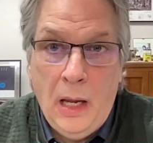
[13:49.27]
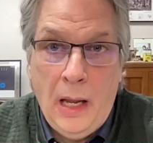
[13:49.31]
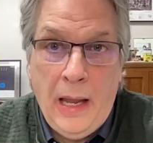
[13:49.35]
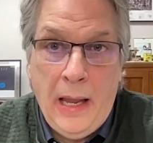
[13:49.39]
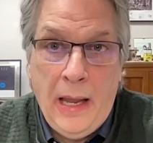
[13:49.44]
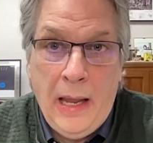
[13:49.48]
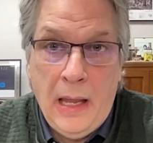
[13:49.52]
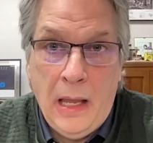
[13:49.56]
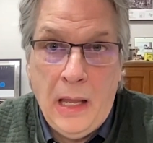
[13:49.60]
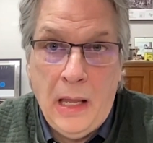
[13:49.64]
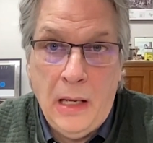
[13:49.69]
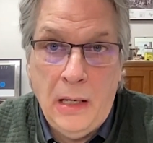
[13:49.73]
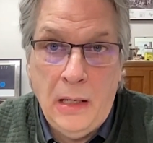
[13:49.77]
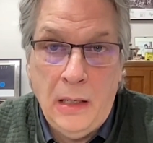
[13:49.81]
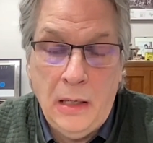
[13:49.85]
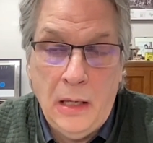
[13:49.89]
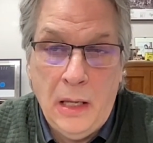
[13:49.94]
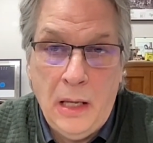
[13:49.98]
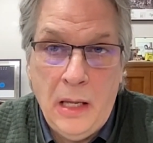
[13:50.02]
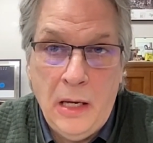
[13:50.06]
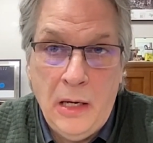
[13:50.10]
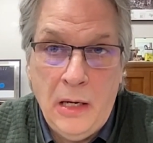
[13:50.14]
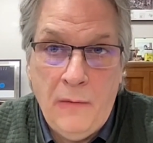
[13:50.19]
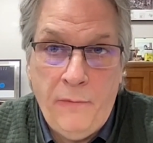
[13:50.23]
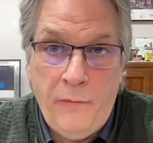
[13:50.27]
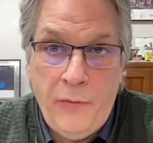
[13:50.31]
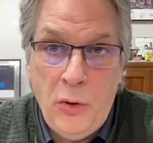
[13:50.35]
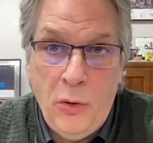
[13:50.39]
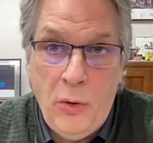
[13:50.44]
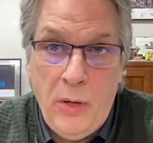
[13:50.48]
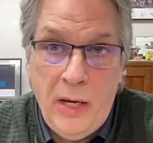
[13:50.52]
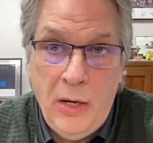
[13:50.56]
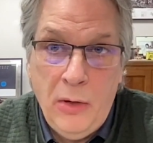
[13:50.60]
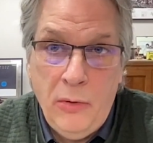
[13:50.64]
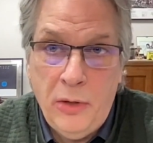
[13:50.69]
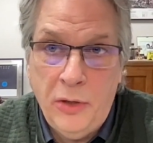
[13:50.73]
And if you
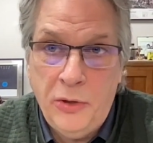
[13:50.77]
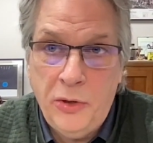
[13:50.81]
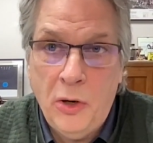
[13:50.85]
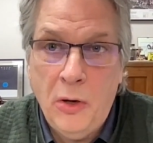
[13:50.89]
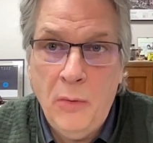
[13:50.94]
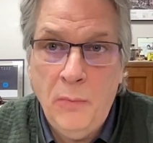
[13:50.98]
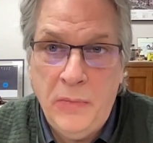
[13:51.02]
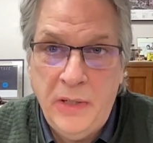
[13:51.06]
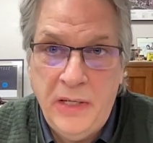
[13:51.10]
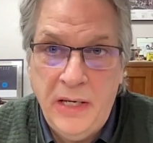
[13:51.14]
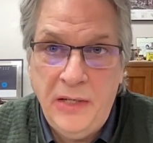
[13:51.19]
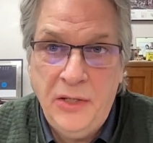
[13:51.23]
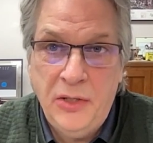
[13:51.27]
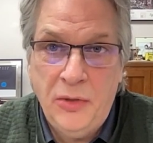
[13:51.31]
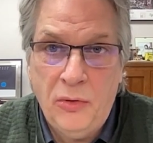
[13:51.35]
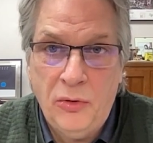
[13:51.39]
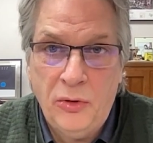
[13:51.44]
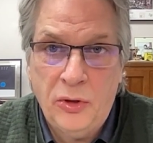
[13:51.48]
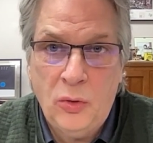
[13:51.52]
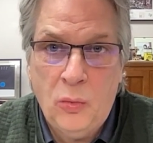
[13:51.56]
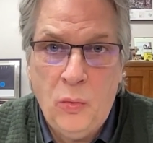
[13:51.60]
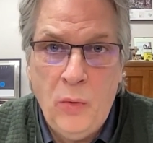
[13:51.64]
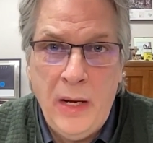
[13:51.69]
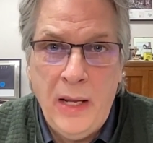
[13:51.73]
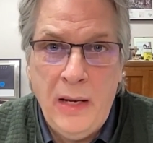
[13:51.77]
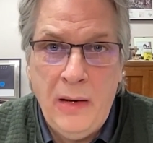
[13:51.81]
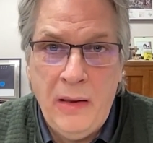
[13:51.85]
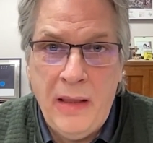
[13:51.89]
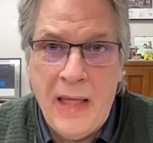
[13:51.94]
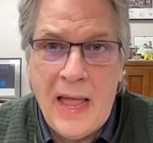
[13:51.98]
hear the term digital twin,